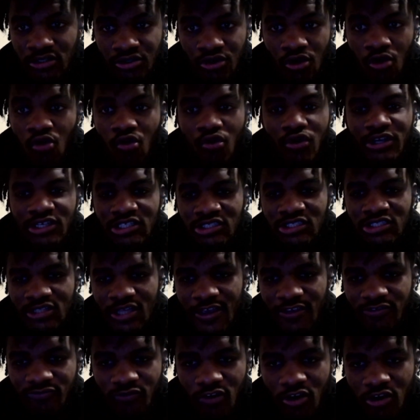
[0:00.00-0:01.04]
noise
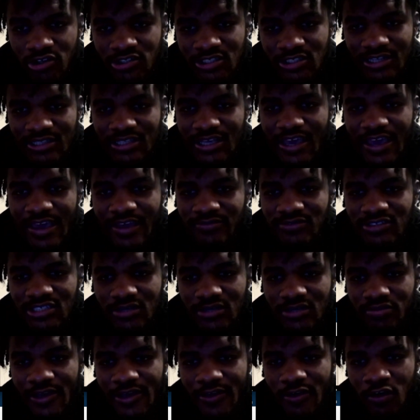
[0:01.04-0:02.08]
as far as like the AFC
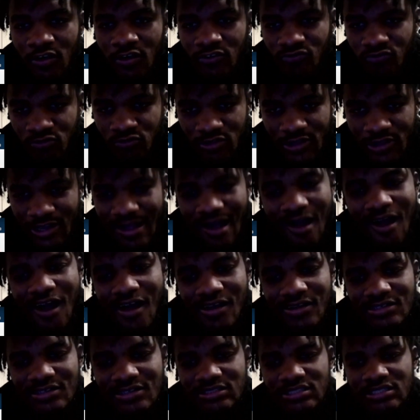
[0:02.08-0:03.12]
playoffs for. Like
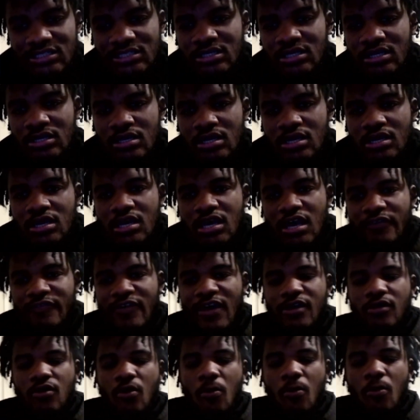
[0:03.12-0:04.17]
honestly, if
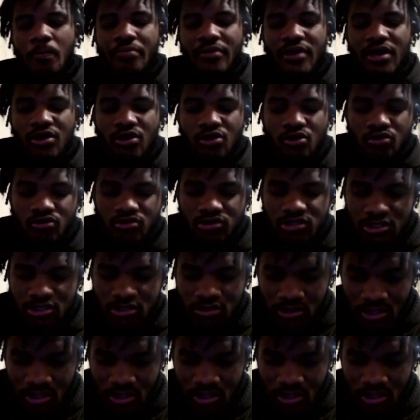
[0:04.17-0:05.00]
I go Bills,